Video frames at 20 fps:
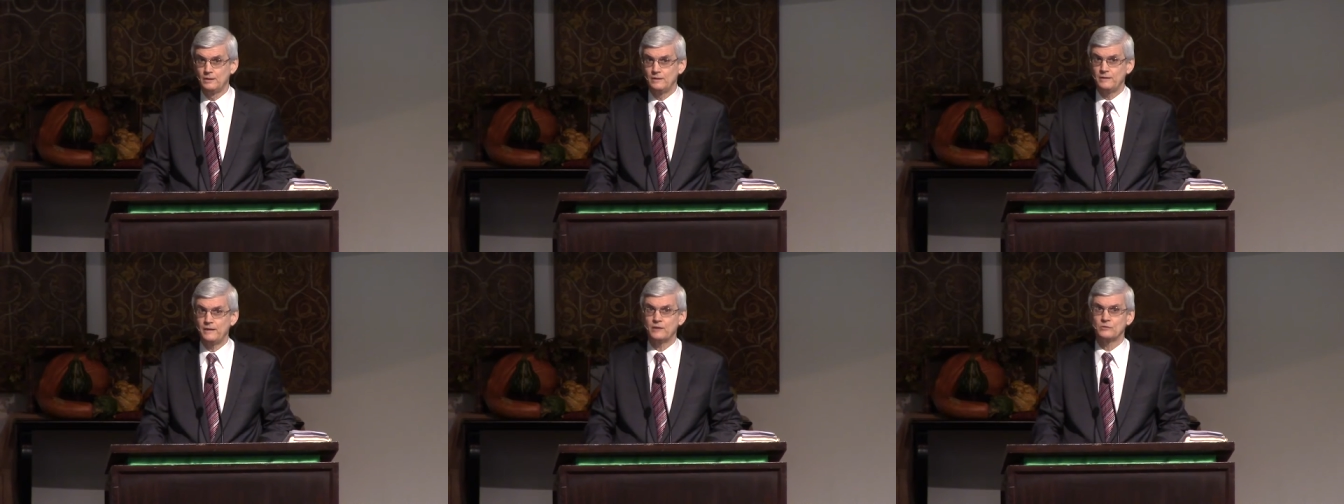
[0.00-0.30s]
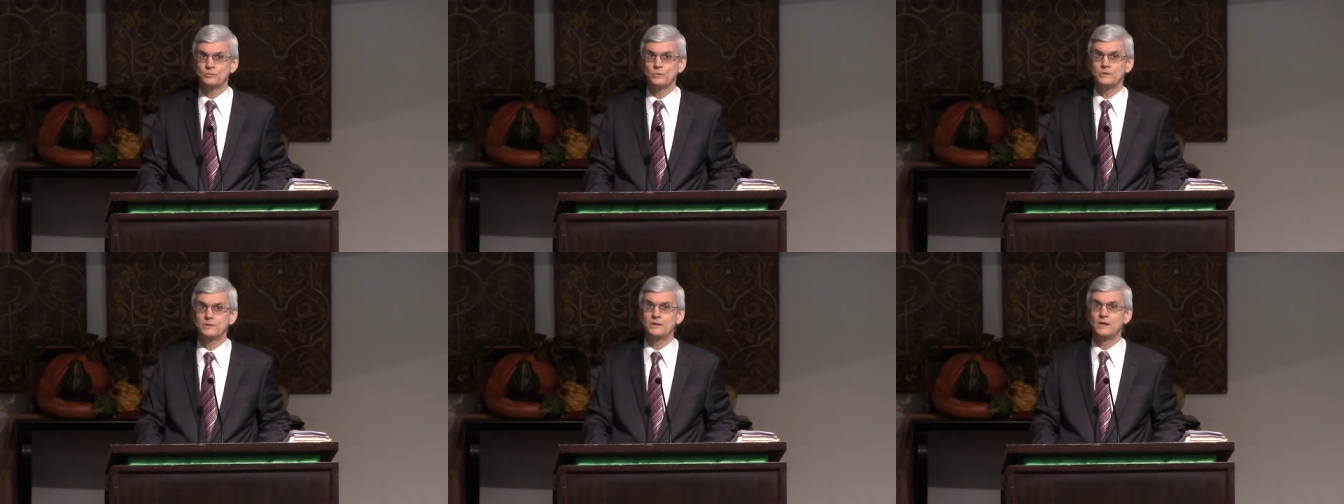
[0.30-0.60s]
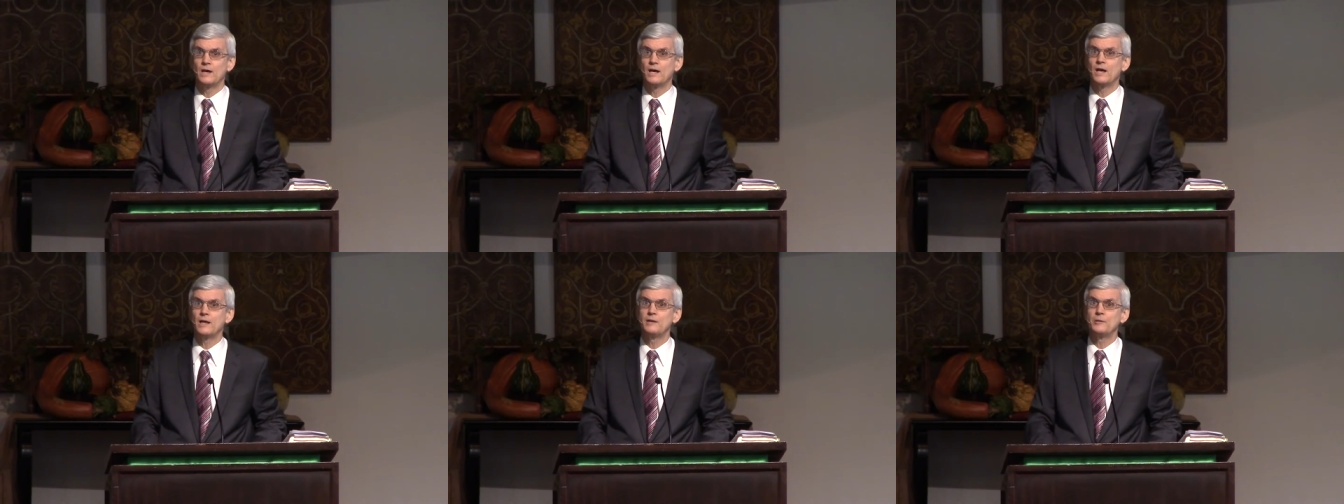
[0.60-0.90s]
That's what
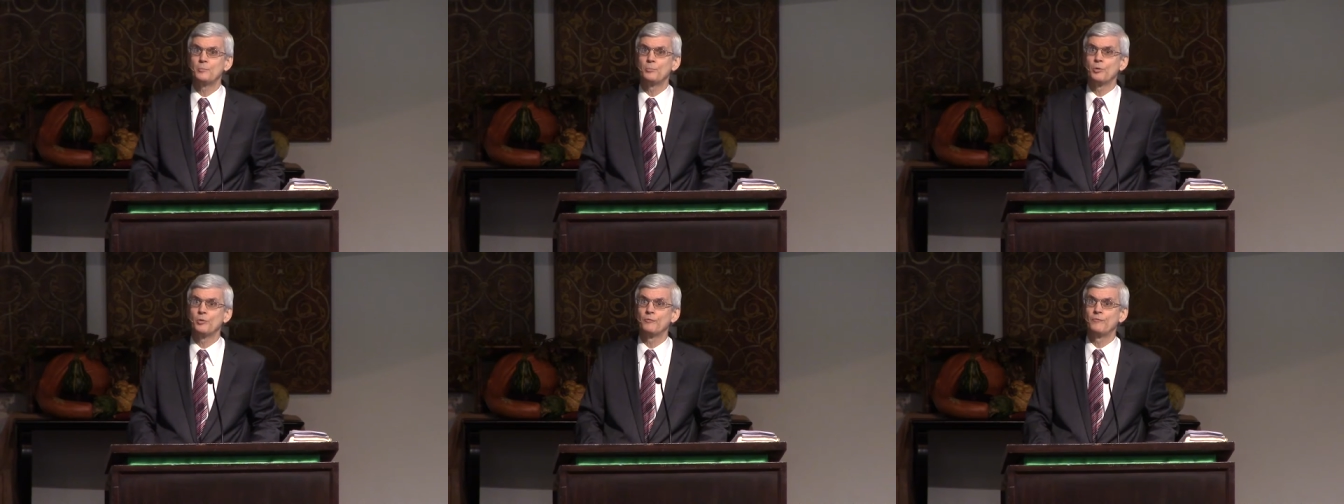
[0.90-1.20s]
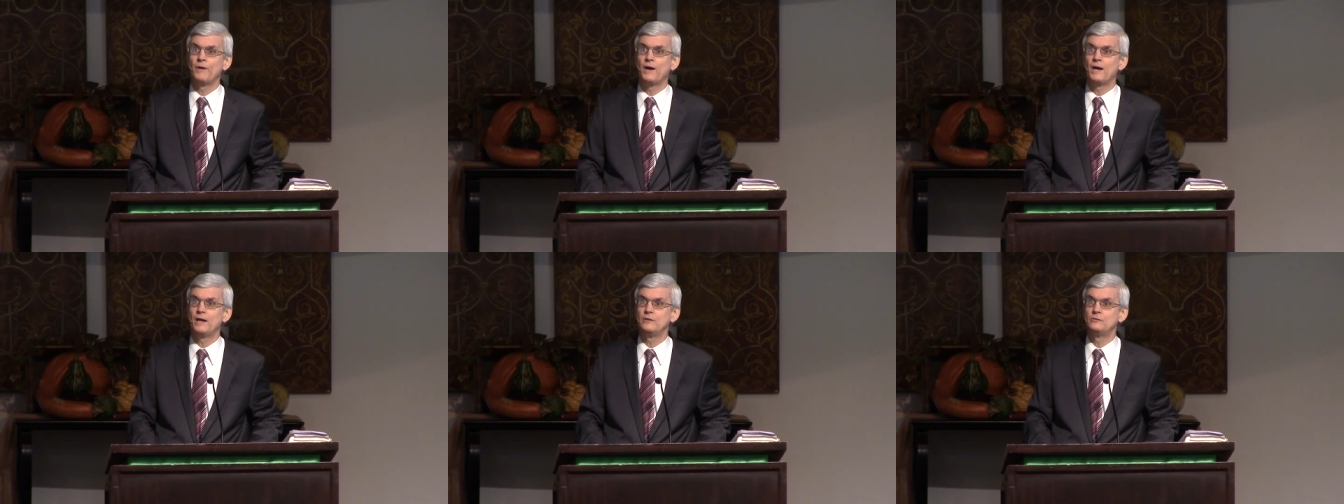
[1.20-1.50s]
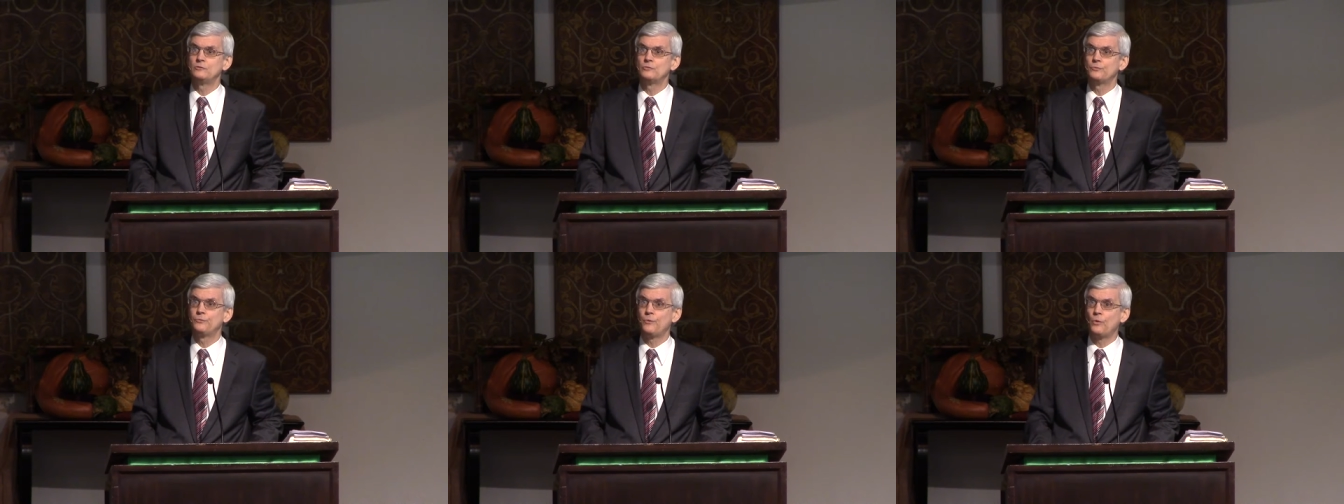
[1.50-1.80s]
God
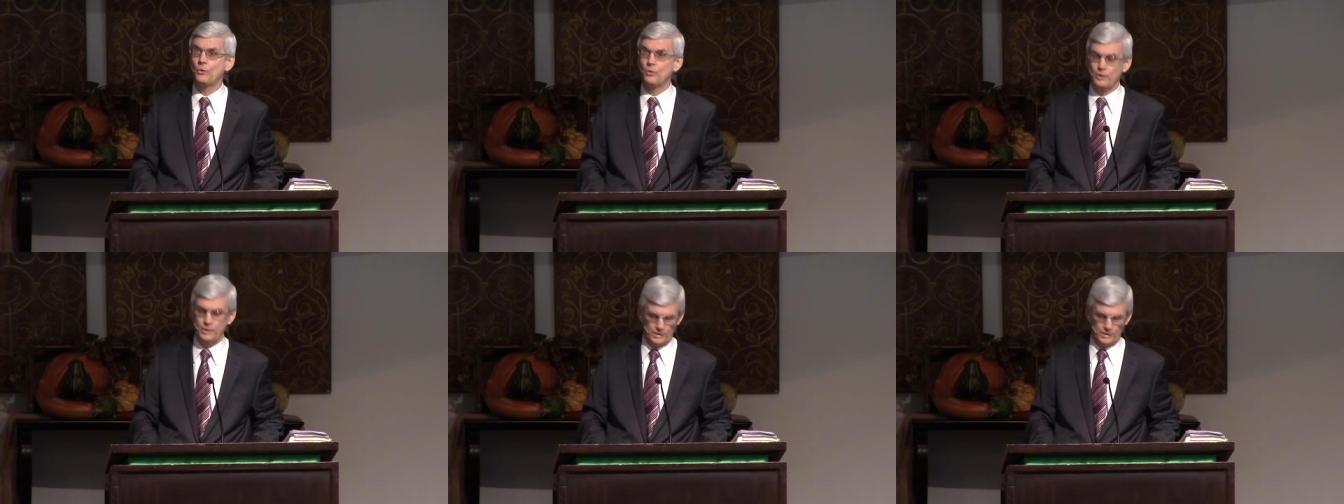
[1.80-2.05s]
provides for